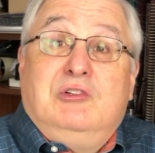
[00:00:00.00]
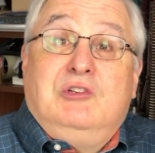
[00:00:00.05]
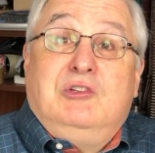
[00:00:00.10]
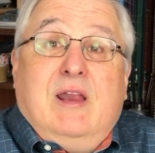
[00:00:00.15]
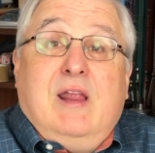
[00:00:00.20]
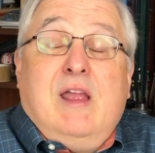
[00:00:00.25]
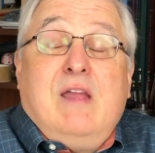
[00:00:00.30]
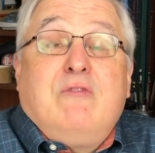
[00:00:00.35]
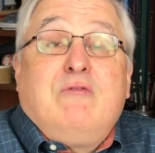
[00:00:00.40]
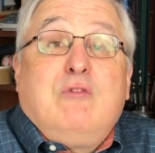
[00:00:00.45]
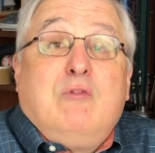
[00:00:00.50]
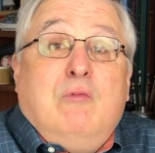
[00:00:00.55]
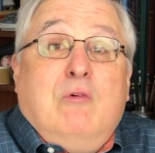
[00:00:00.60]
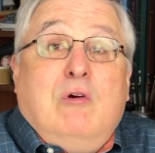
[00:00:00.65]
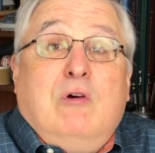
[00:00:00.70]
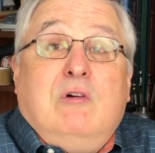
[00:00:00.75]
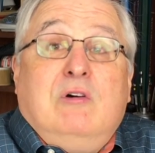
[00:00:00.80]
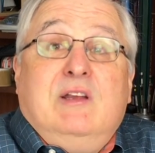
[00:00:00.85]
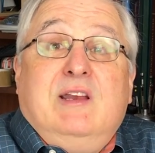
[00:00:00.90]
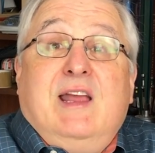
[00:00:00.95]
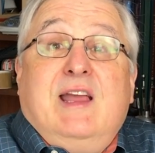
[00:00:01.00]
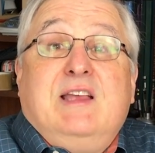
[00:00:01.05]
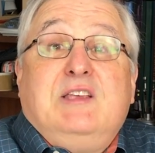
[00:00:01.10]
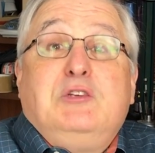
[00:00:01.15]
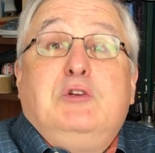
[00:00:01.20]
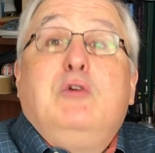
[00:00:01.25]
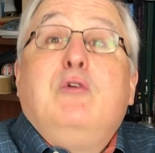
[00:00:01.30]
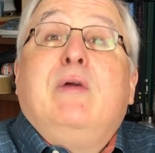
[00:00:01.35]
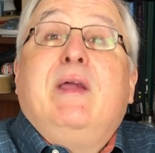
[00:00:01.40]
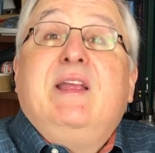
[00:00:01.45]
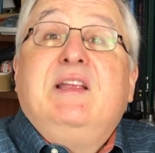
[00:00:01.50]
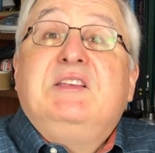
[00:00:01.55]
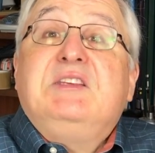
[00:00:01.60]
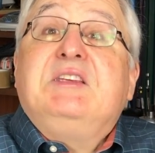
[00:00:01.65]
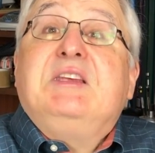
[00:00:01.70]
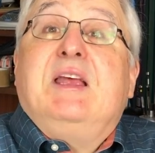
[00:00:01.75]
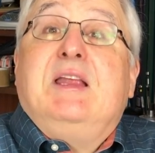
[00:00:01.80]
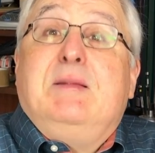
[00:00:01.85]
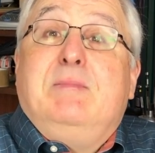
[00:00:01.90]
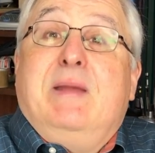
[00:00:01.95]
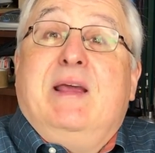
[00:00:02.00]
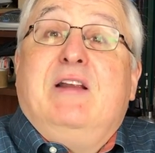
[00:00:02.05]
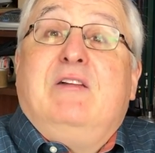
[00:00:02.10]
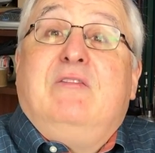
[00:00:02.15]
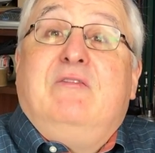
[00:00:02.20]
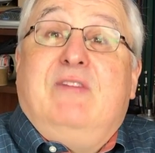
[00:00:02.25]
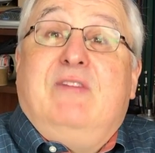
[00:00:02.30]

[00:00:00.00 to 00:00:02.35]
And after all, it has great sentimental